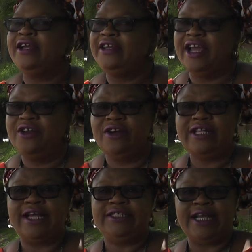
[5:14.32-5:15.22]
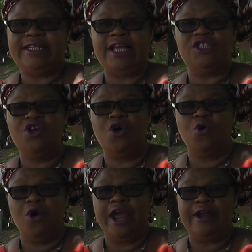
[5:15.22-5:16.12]
They know that Jaja is not
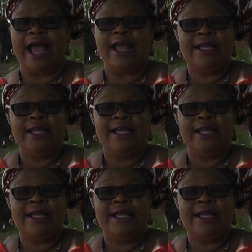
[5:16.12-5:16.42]
go area.